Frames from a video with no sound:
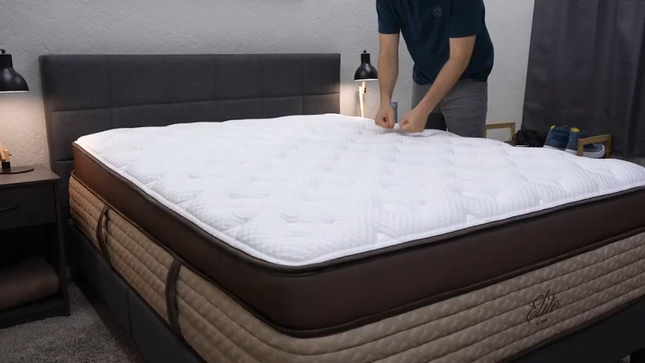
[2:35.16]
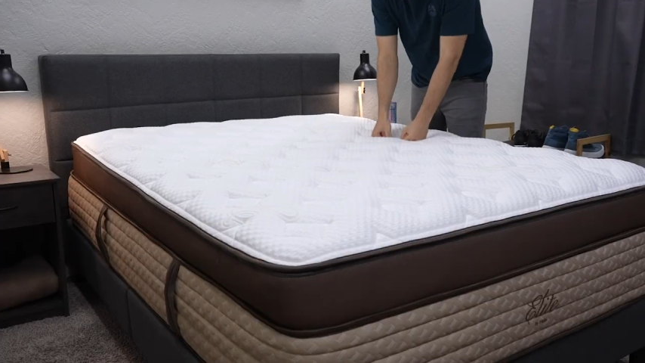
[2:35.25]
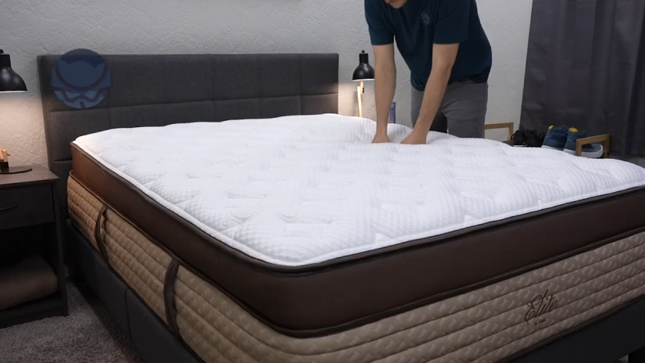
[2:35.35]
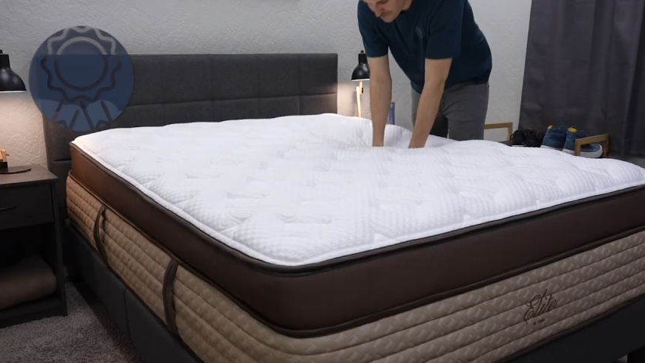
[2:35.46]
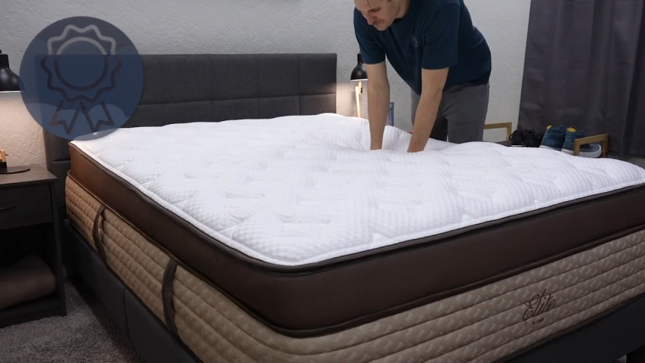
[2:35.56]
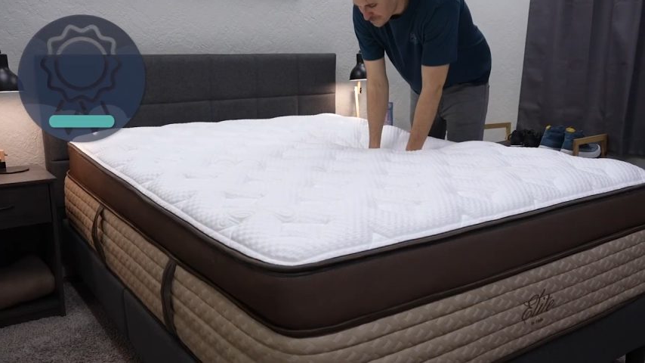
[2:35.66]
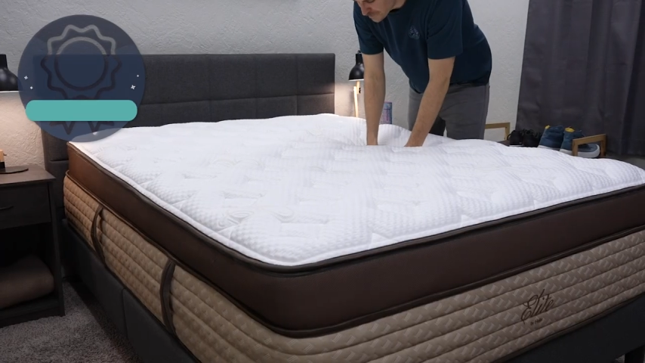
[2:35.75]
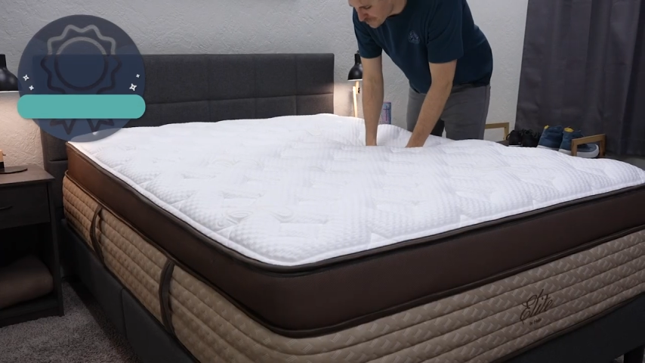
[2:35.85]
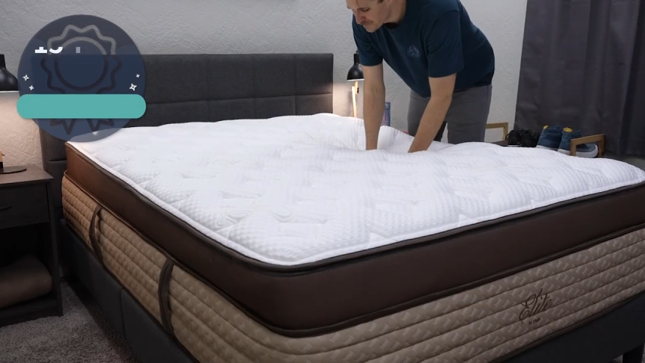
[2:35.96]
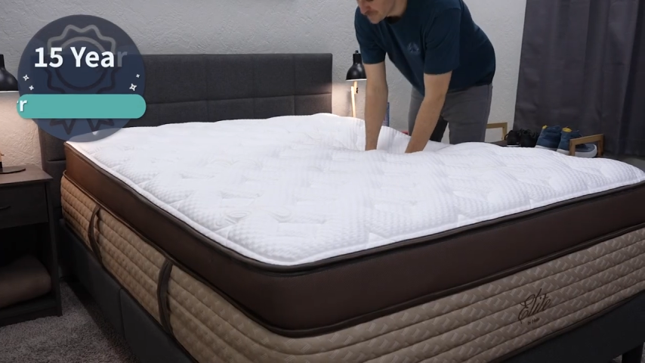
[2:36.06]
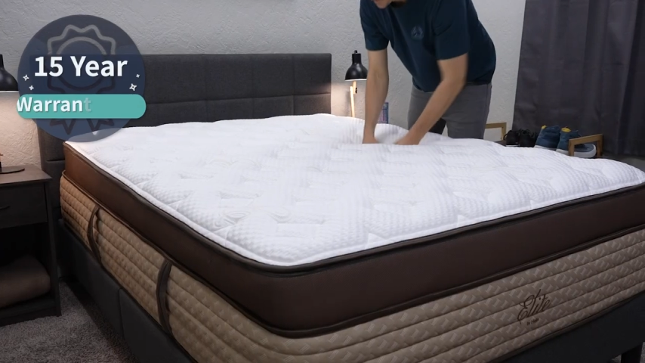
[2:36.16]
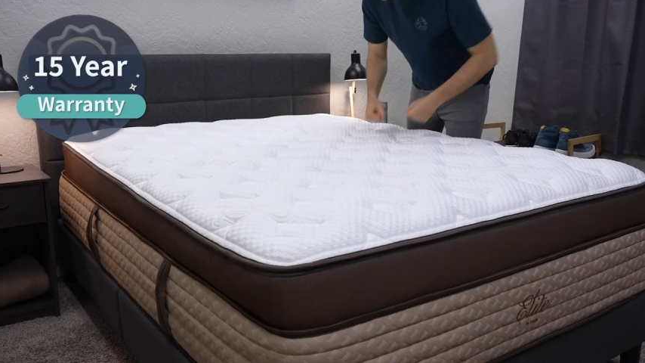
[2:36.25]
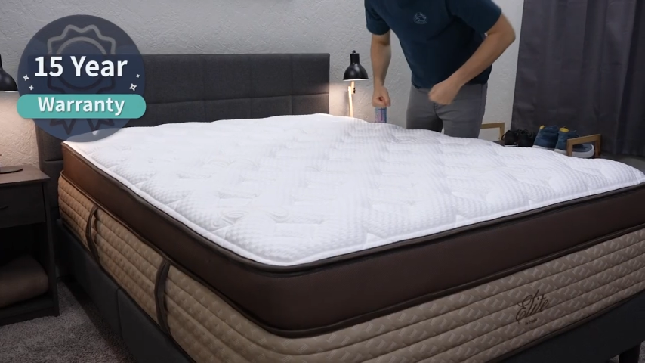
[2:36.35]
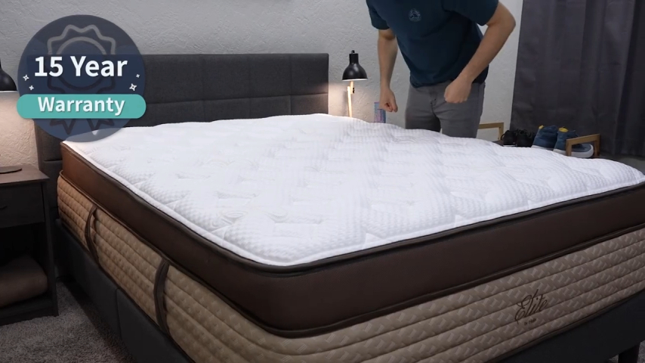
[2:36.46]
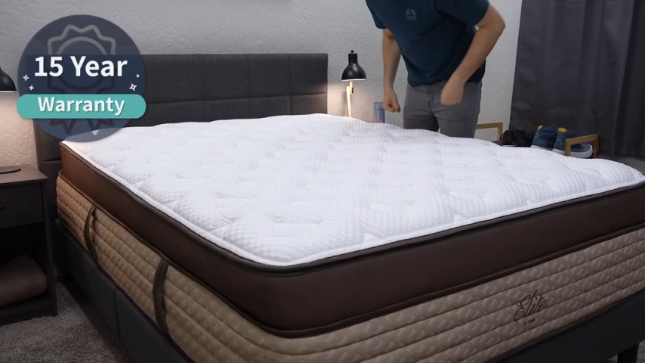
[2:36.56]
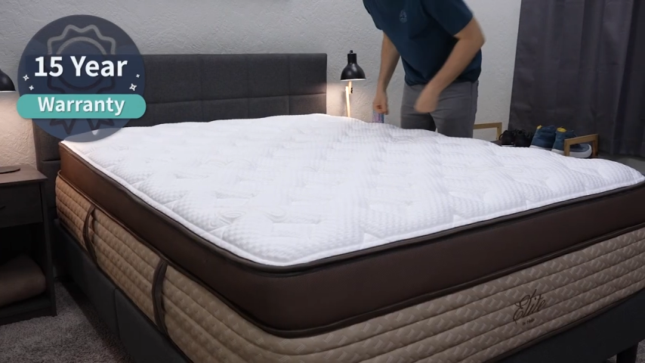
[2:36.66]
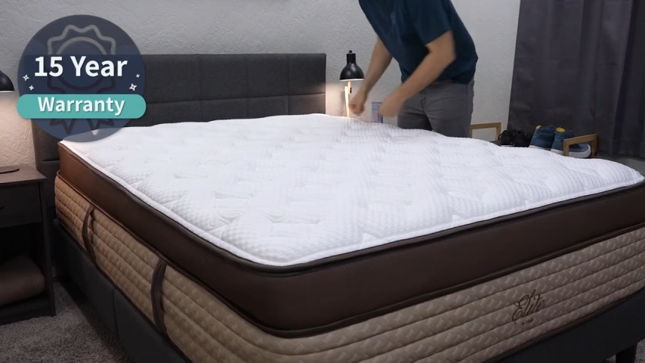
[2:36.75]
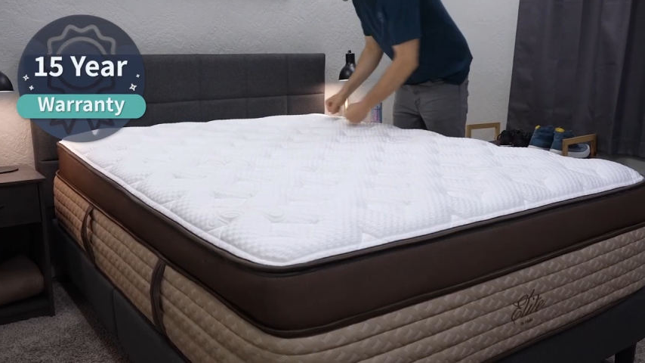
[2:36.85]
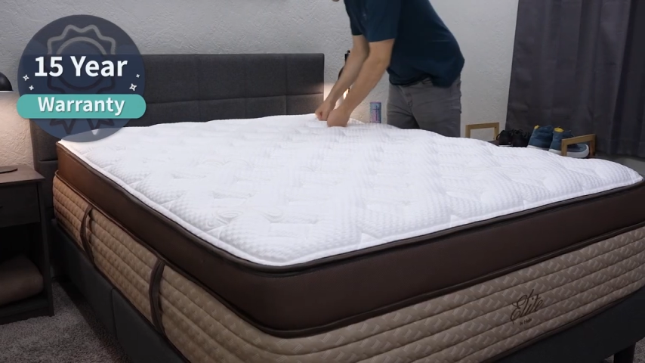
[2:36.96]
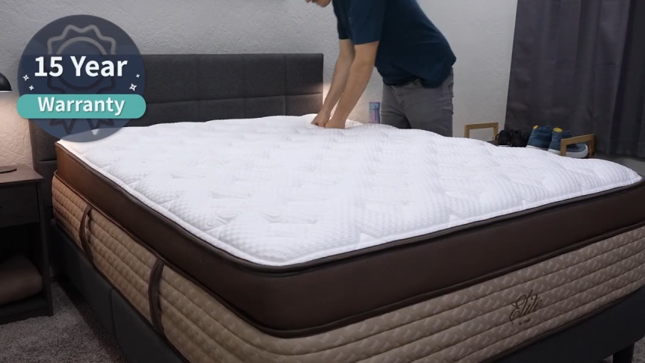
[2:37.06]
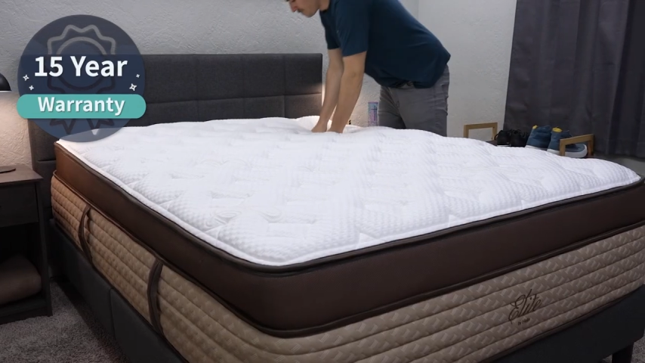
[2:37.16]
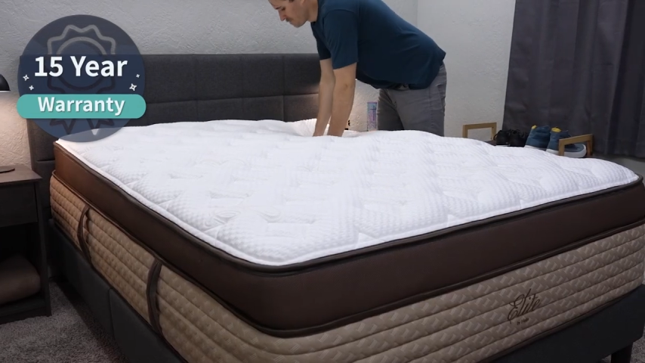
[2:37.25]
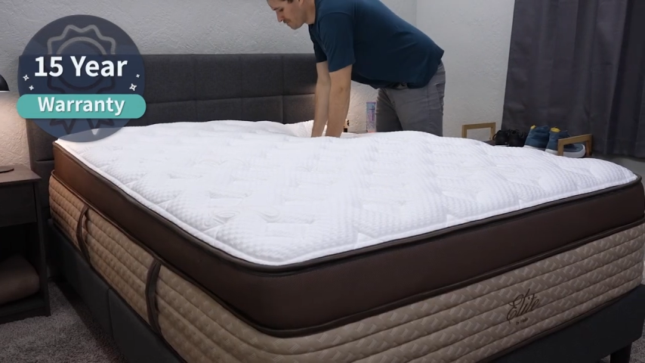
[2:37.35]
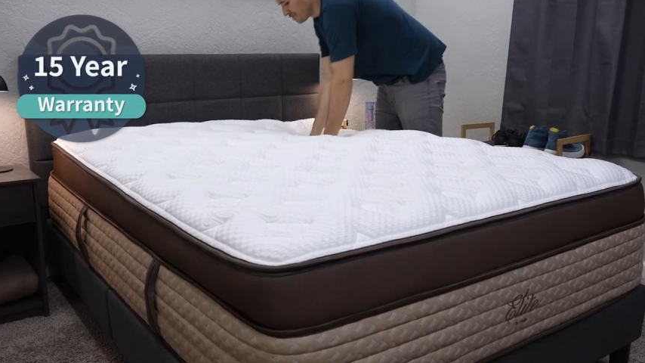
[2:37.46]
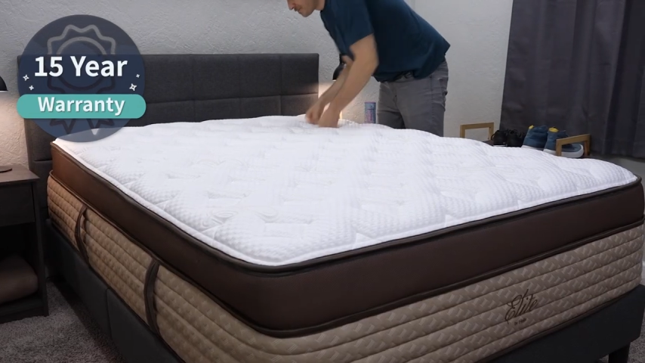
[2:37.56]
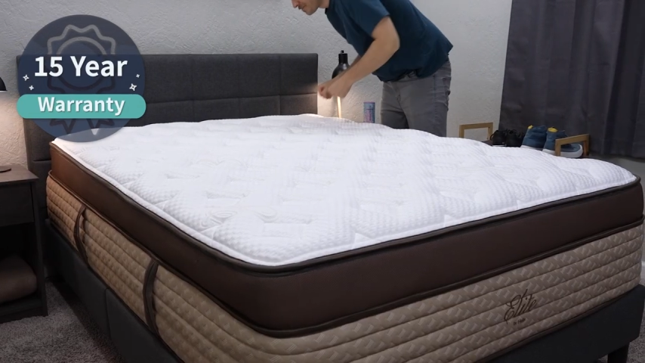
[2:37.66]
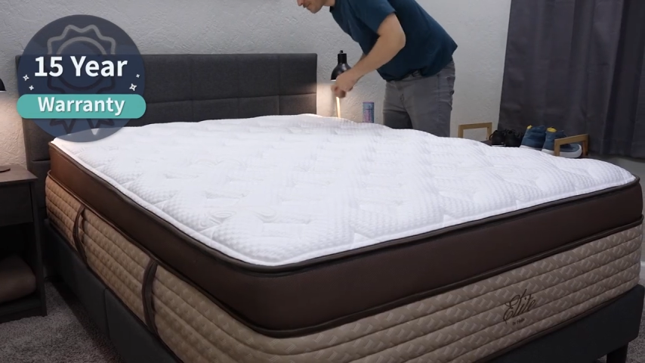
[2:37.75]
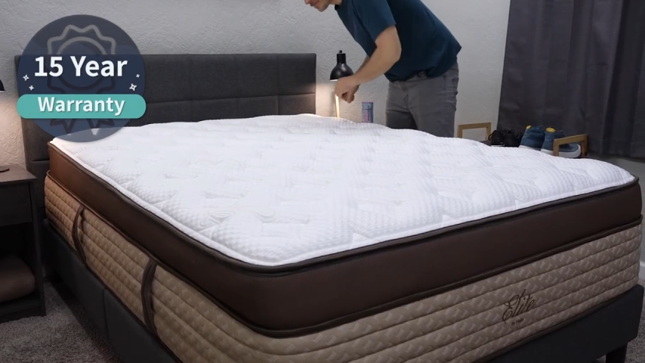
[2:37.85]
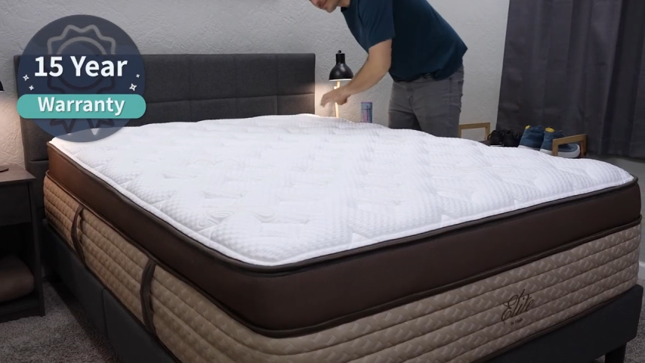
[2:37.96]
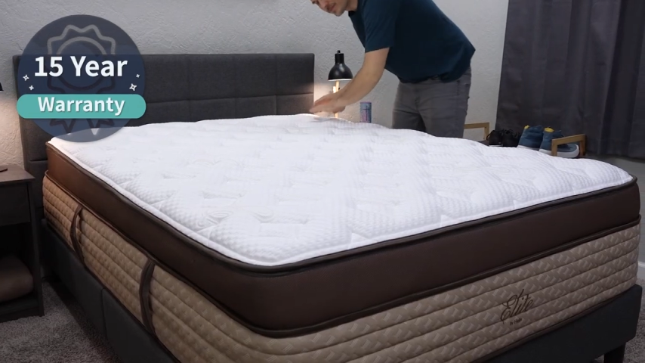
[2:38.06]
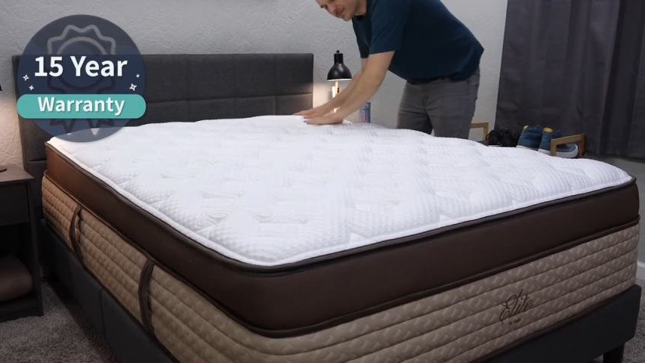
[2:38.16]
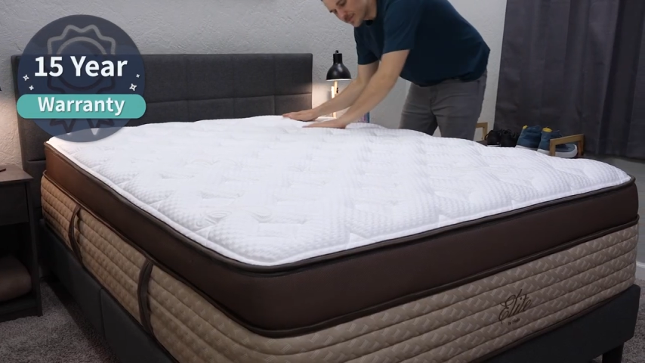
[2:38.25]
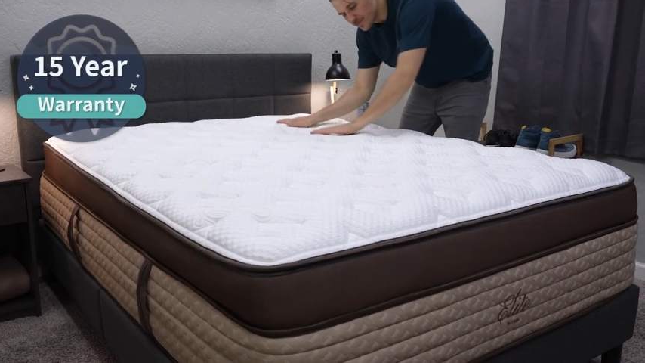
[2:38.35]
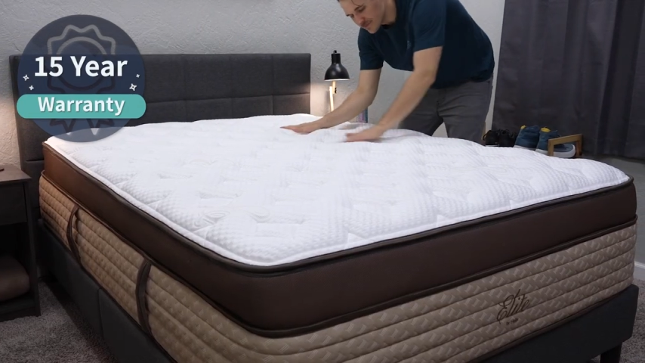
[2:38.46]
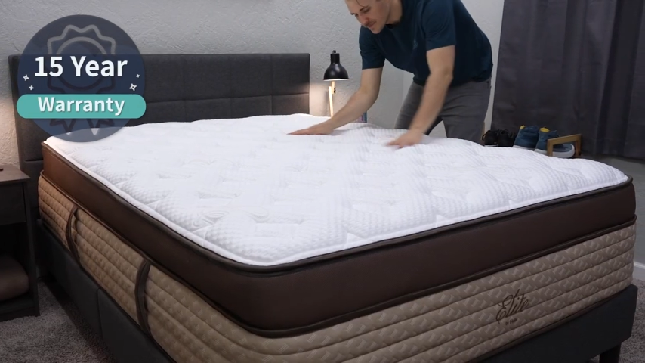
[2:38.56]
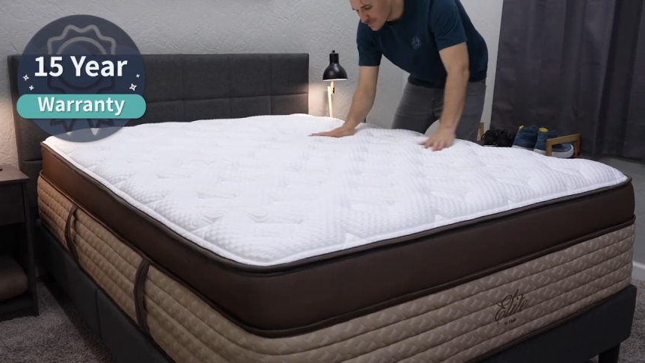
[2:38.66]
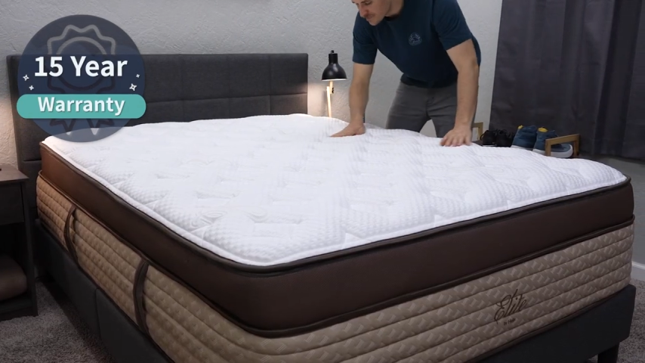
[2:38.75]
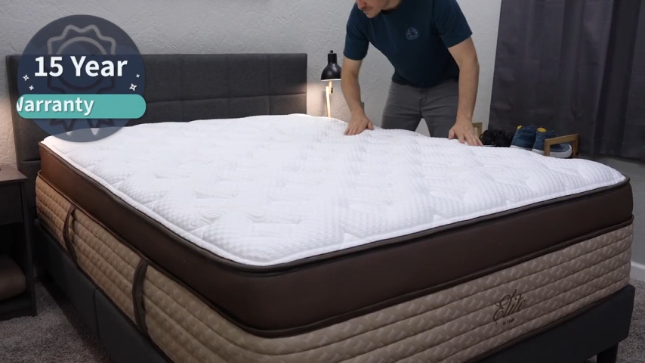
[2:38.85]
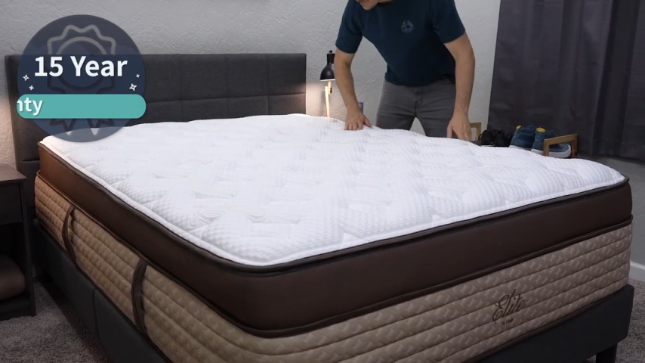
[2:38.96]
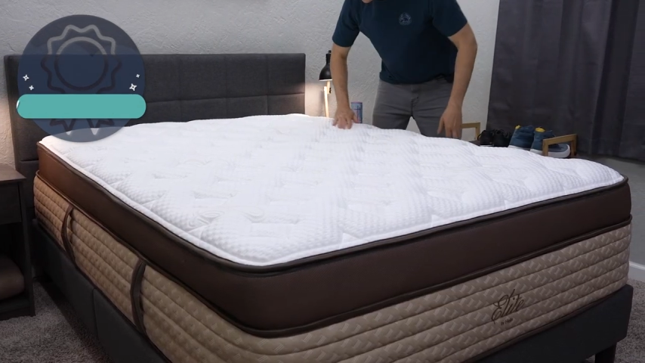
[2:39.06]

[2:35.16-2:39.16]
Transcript: [unreadable: no face in view]